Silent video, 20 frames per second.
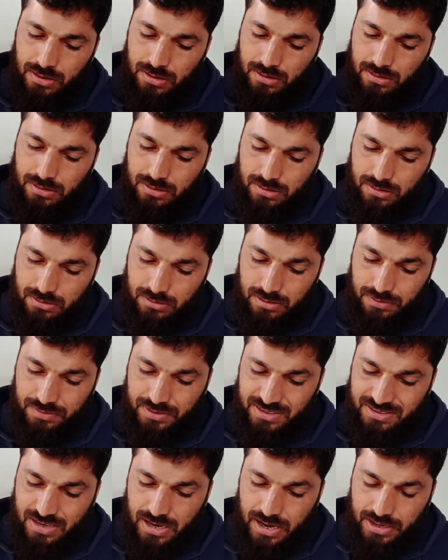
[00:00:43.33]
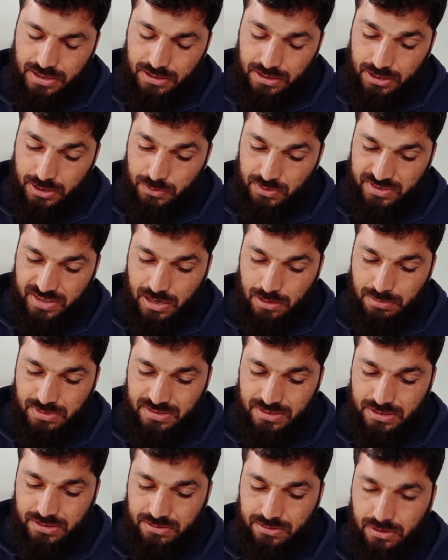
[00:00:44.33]
The first line in your
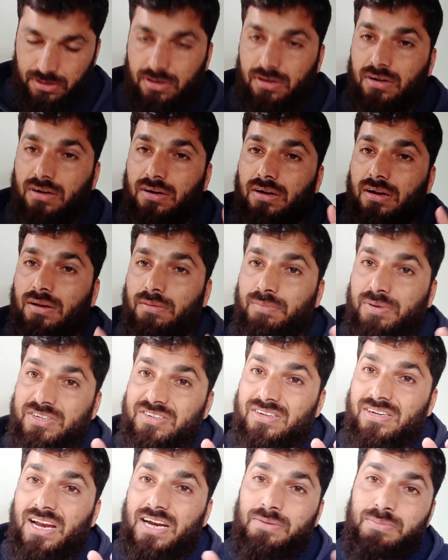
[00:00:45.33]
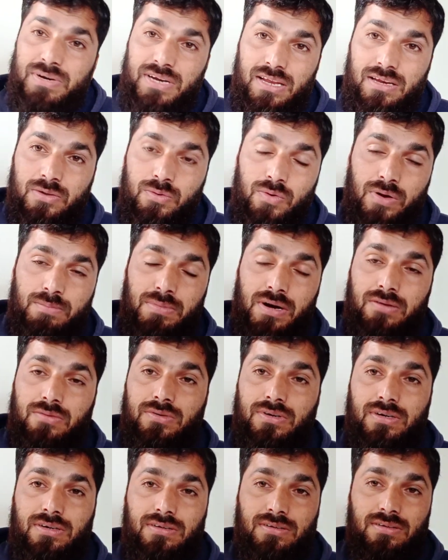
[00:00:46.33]
syllabus is, first let me tell you
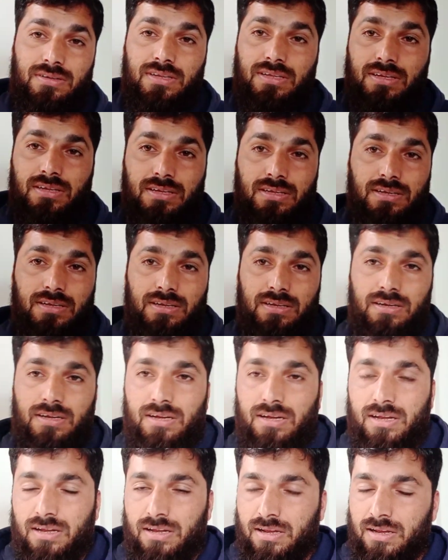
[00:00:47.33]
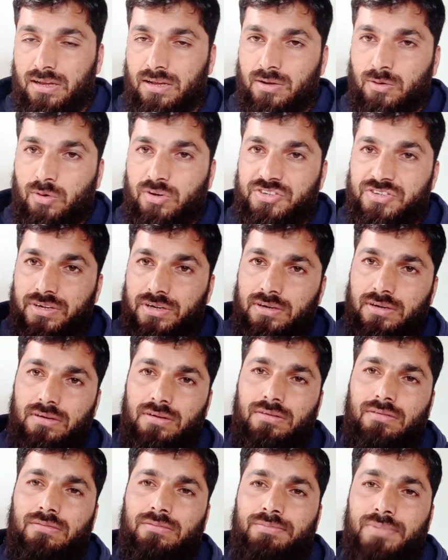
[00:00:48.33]
about the
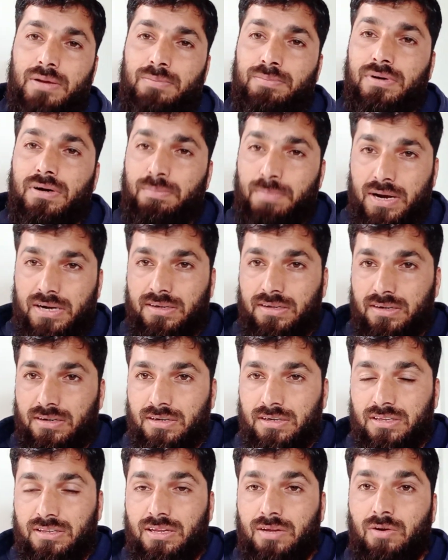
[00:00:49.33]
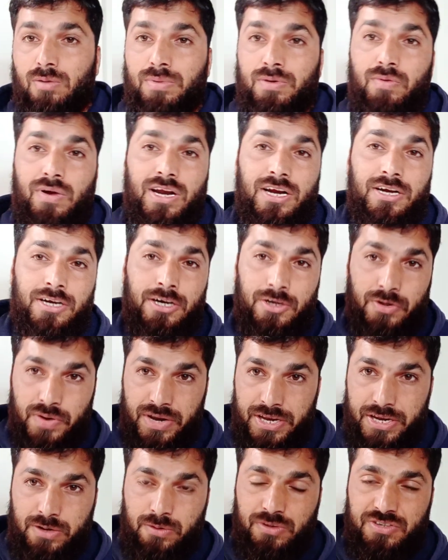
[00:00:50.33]
question paper pattern. There will be
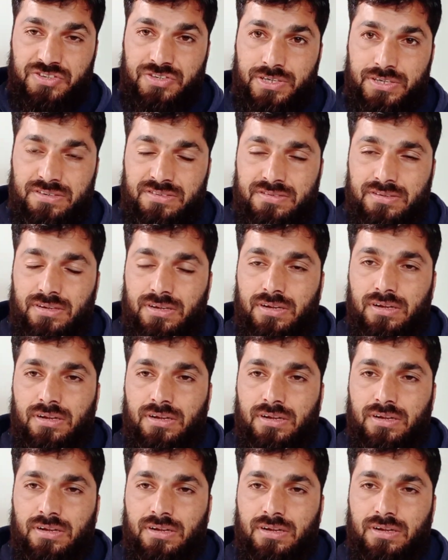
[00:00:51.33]
120 questions.